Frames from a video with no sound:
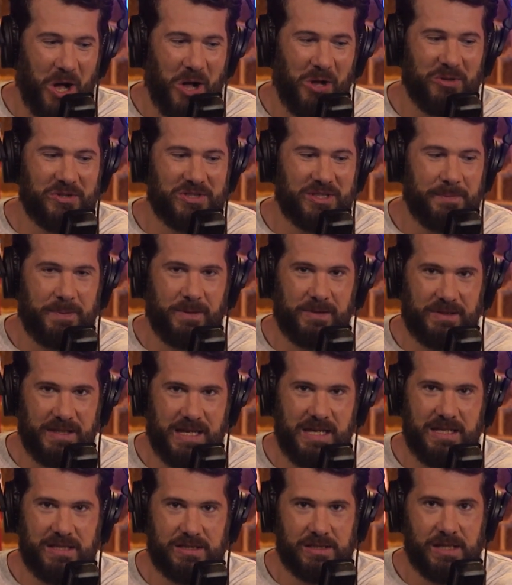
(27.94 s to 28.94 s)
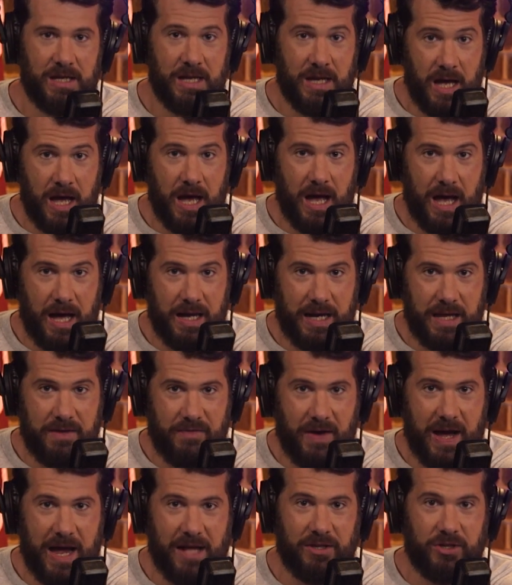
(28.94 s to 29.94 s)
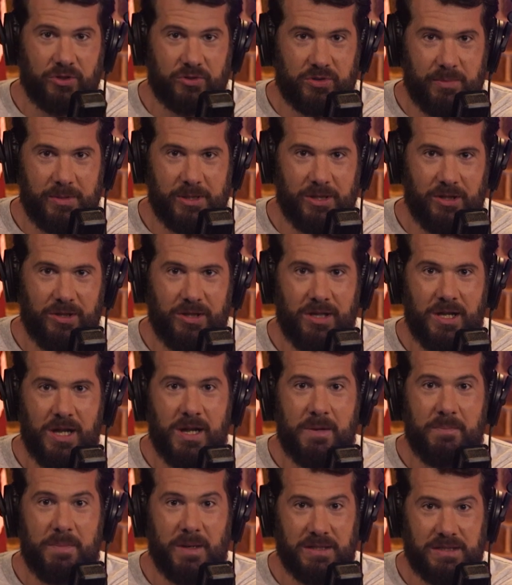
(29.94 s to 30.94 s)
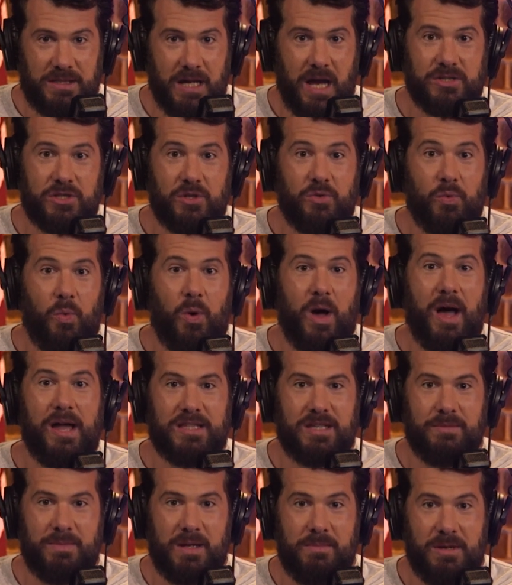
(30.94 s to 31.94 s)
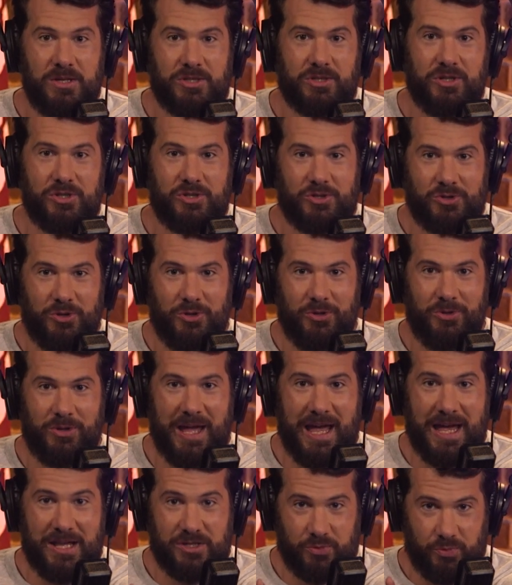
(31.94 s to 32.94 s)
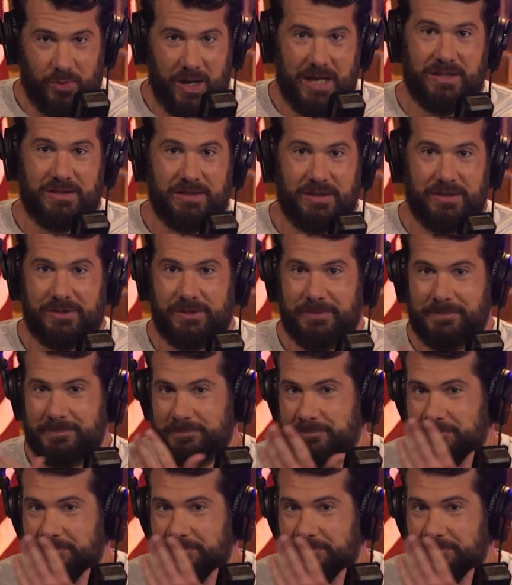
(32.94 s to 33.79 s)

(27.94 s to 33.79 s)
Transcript: Calls the police on a violent criminal, but doesn't want to be misconstrued as racist.